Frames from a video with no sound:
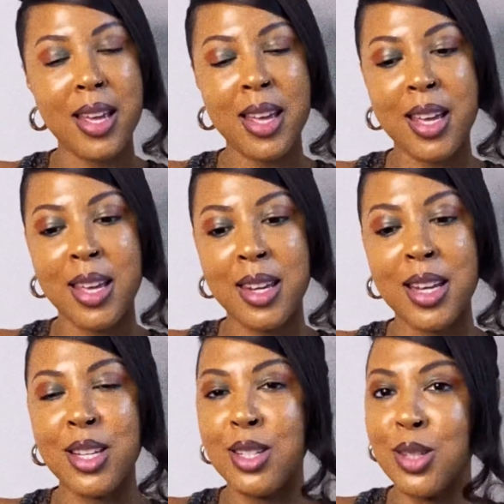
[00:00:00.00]
in
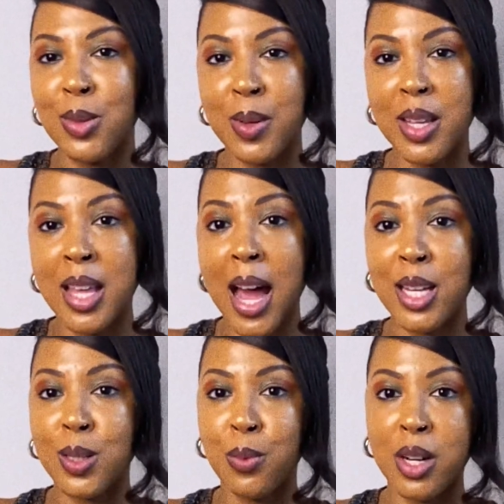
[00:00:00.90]
history that
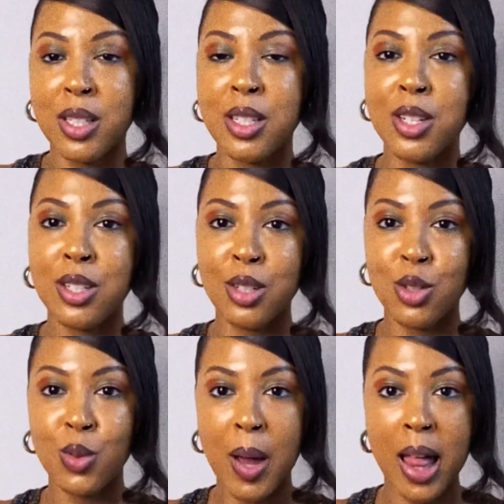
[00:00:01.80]
express their
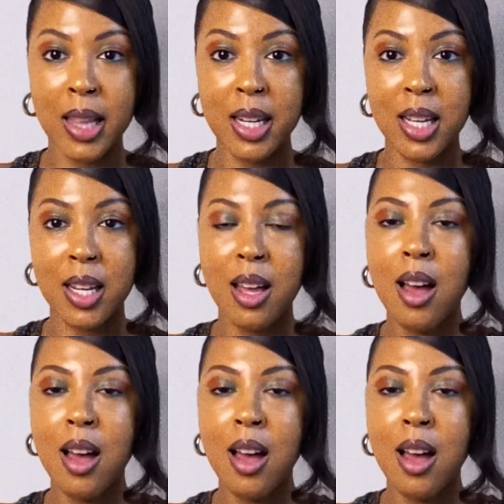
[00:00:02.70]
sensuality.